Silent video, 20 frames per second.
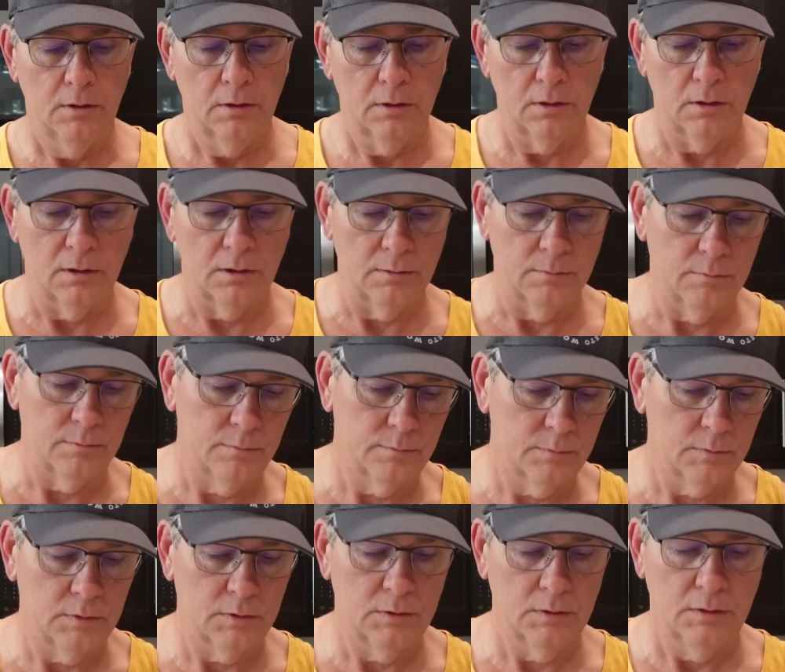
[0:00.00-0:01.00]
You
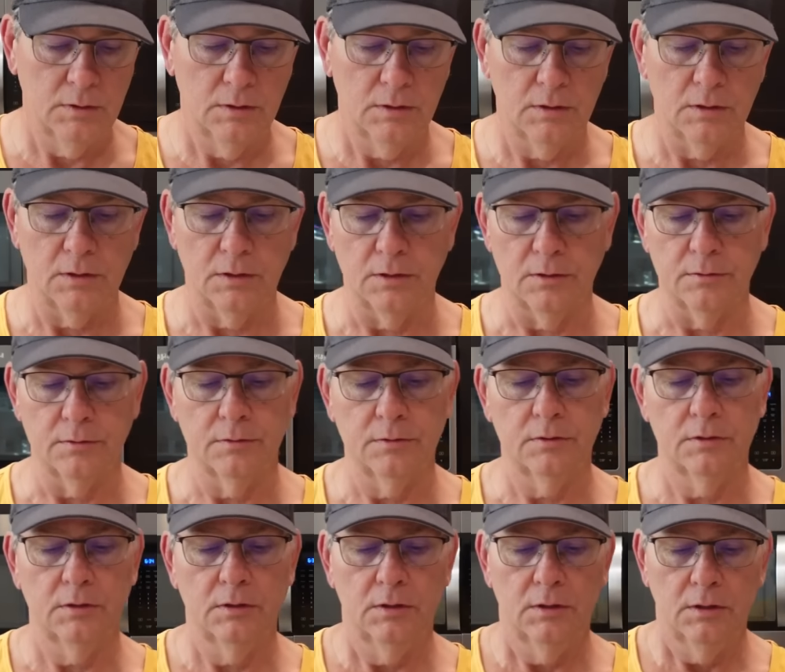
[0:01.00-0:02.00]
know.
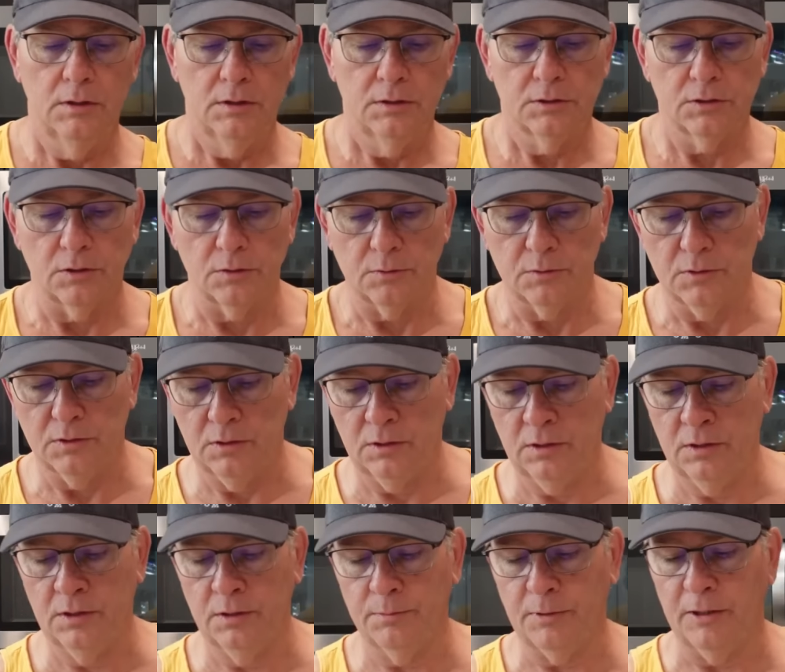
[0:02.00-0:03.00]
So
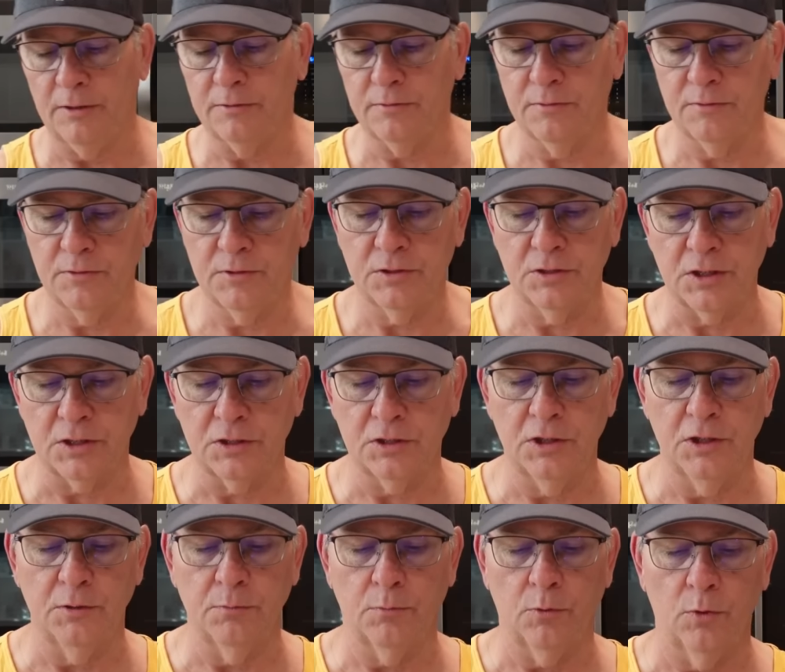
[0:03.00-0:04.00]
about
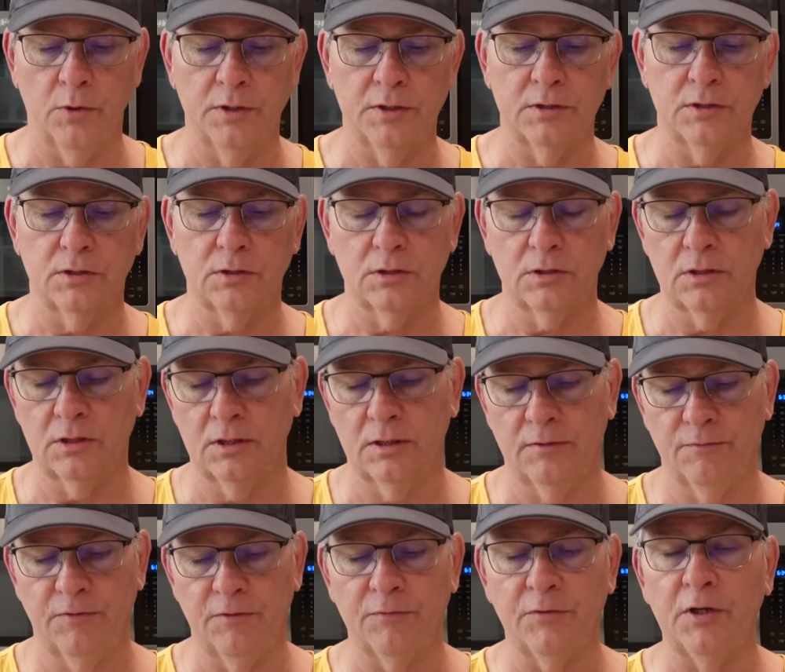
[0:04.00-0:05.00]
16 points,
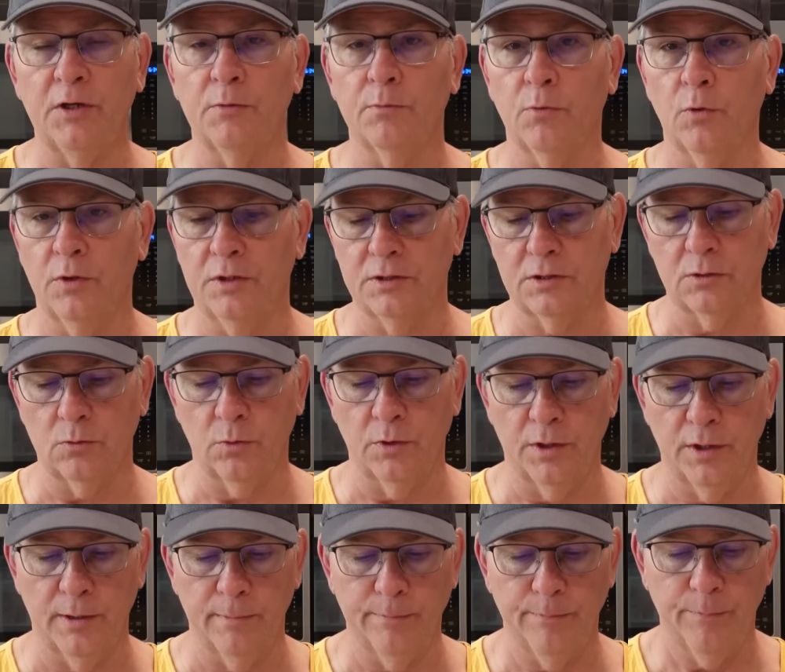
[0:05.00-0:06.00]
15 points it went
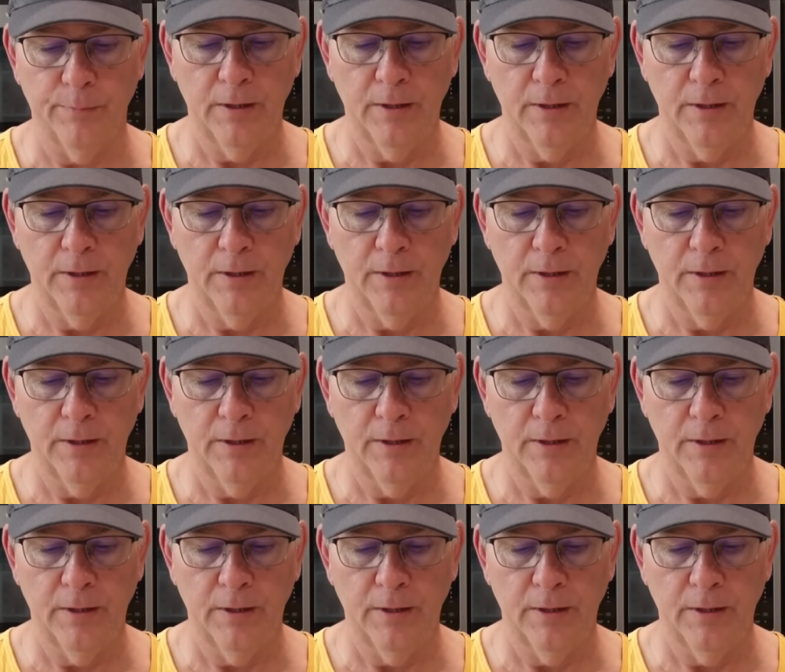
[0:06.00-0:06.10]
up